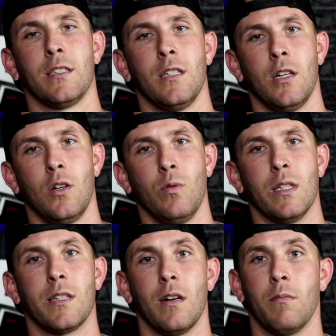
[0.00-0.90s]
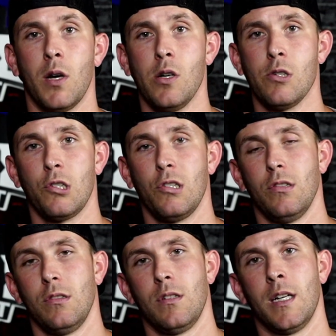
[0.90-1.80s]
know, we sell merch,
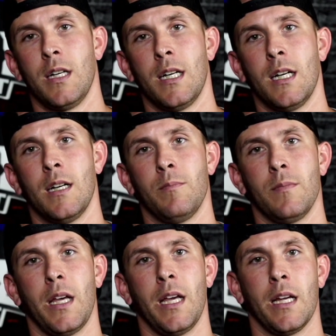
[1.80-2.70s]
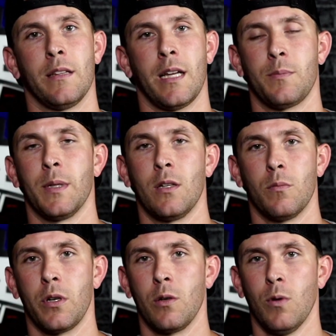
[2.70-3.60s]
and that's been
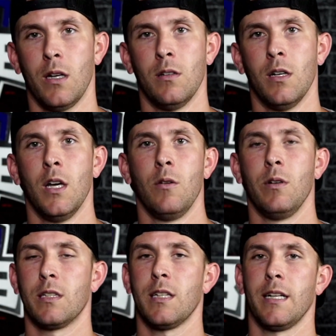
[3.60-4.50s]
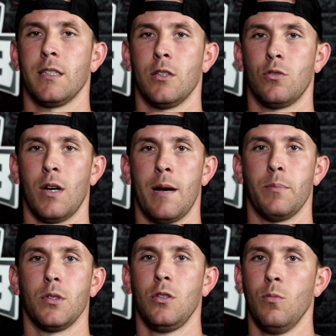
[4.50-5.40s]
going pretty well. We decided to drop
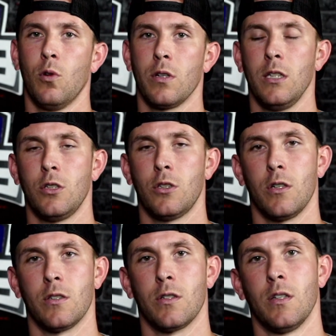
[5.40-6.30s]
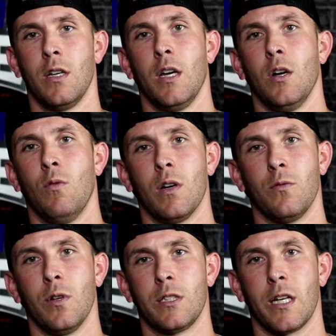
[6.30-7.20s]
2 more T-shirts, one
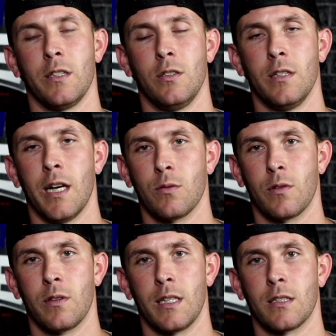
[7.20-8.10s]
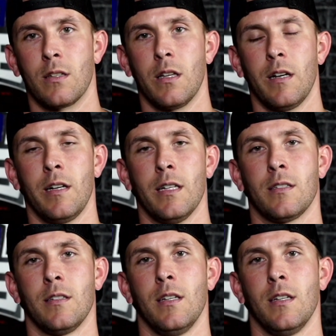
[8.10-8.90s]
of which I think you guys will think is hilarious.